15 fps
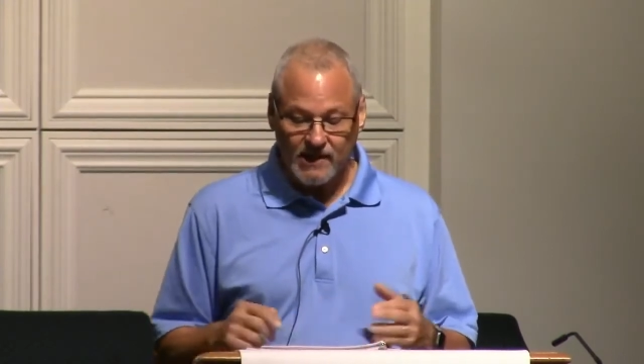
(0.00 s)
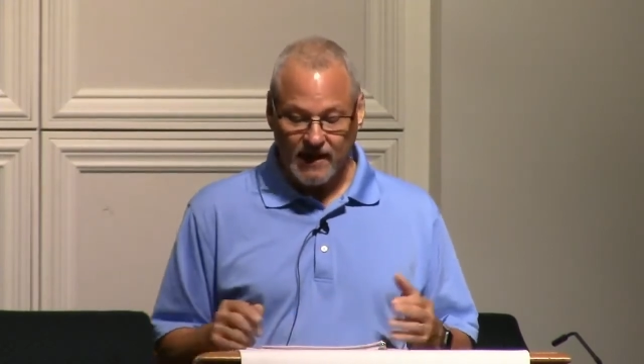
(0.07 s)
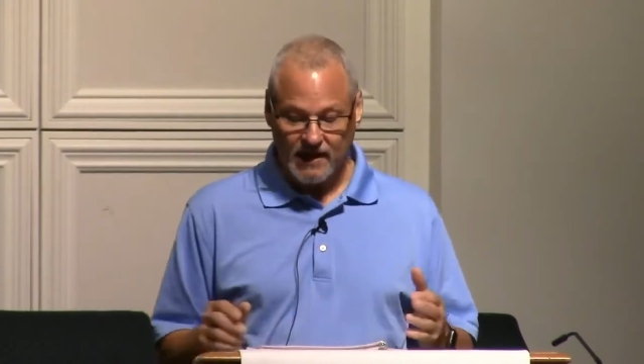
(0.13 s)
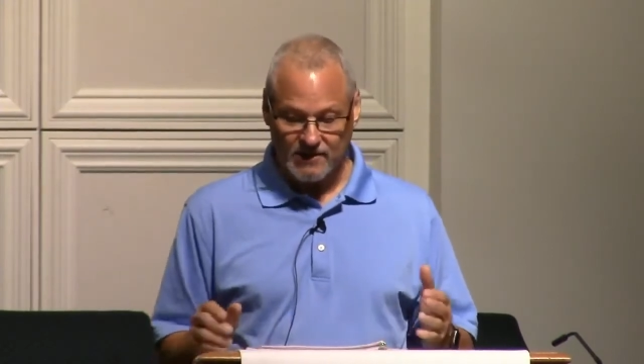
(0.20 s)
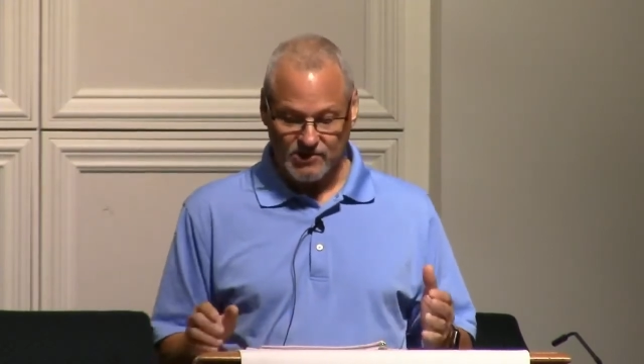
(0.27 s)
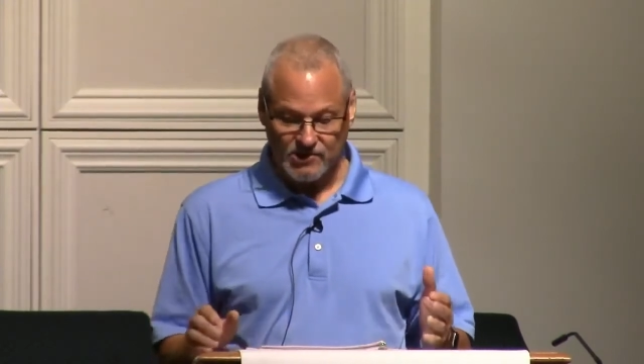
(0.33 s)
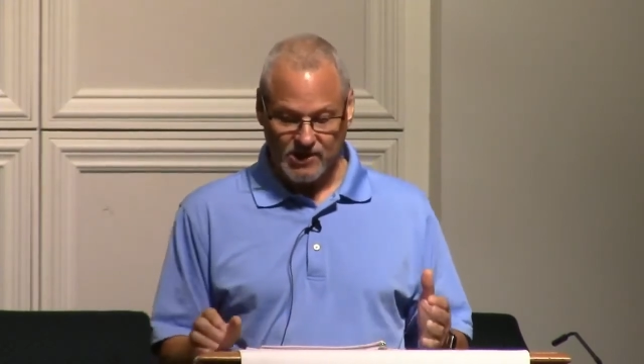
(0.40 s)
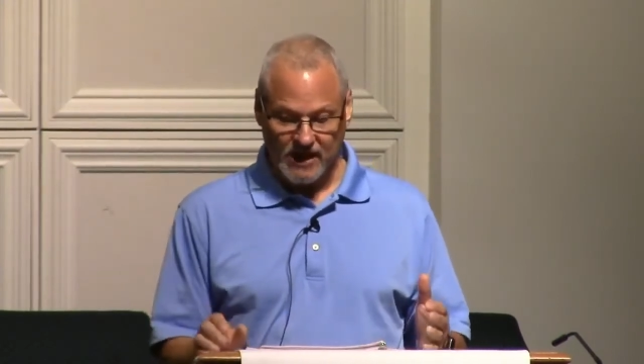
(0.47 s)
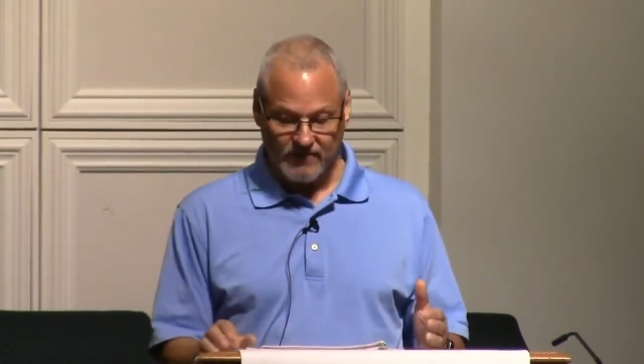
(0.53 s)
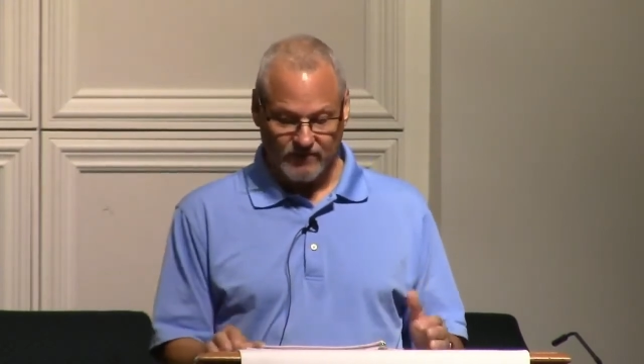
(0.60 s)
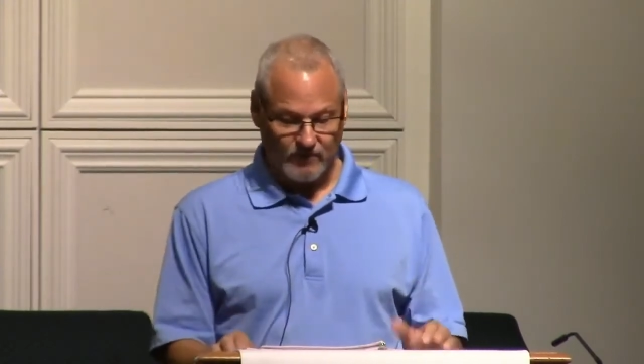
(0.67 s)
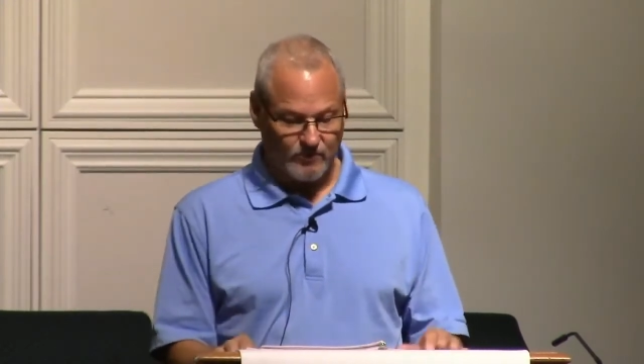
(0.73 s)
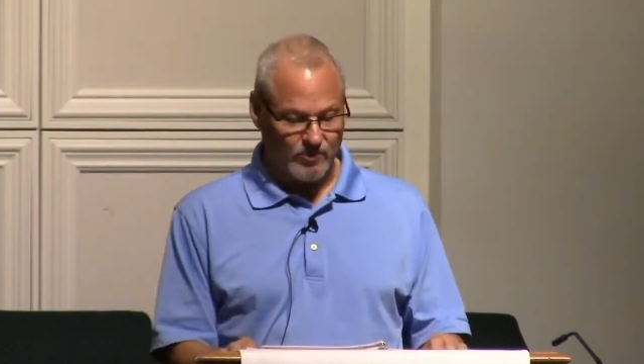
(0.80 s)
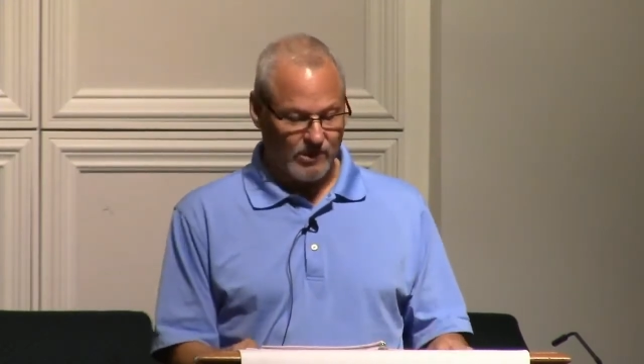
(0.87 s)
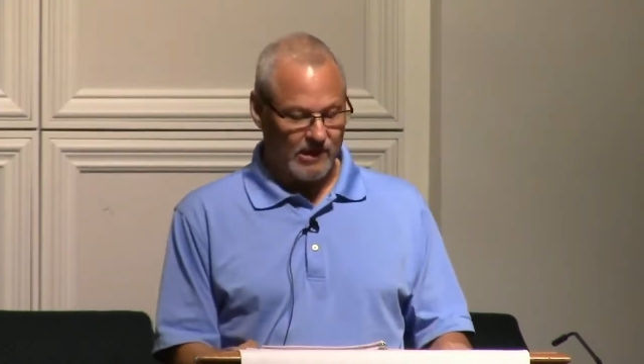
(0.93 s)
God's
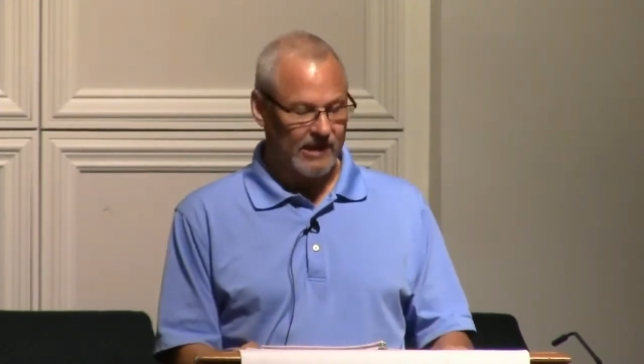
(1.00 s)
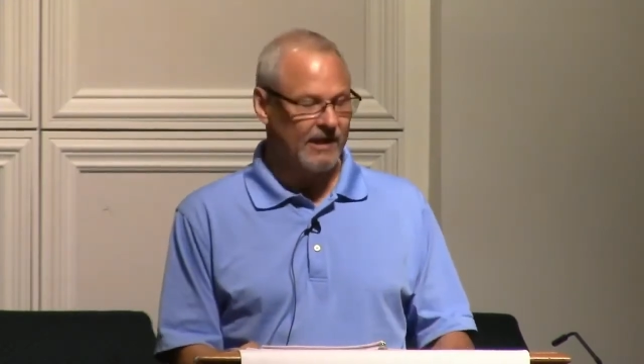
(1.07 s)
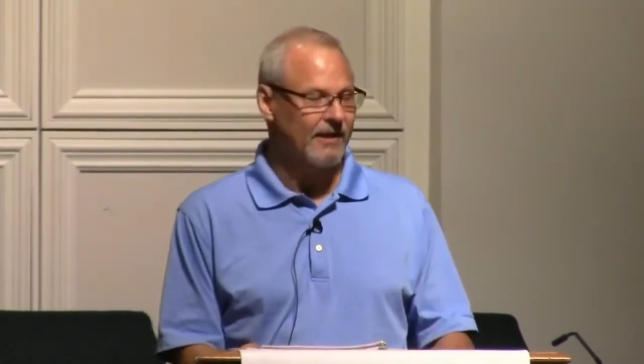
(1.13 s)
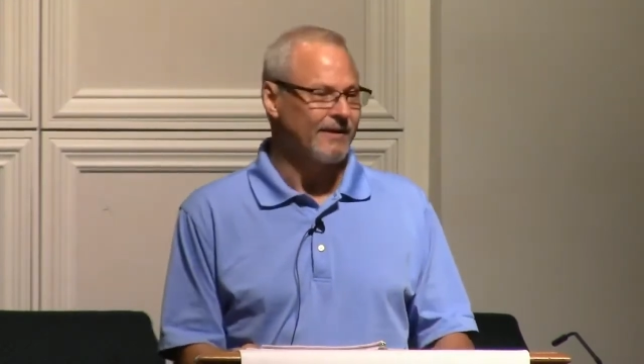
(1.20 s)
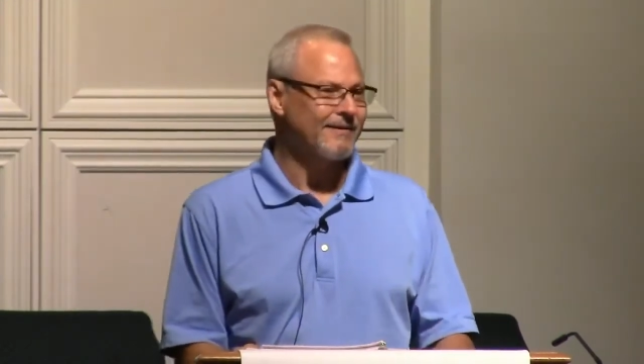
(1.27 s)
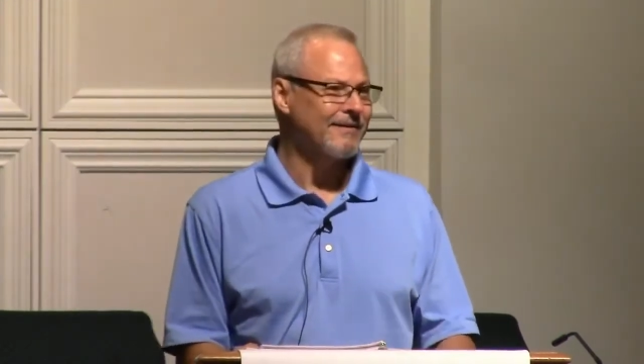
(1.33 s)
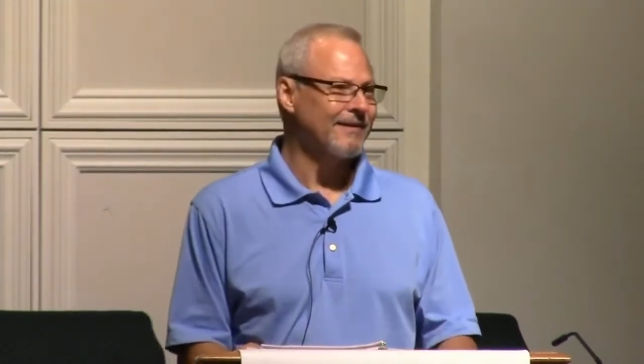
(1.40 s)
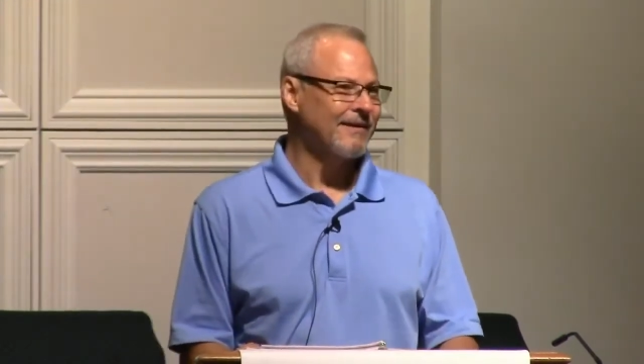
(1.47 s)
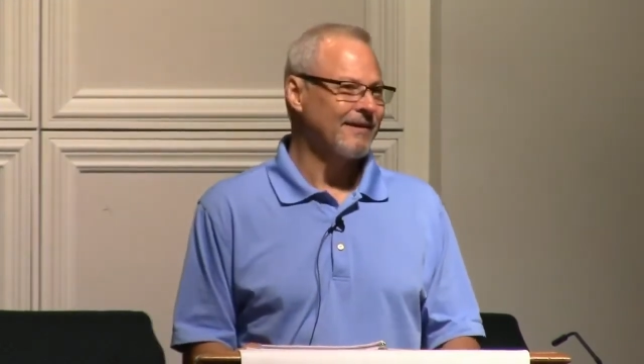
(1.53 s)
sovereign plan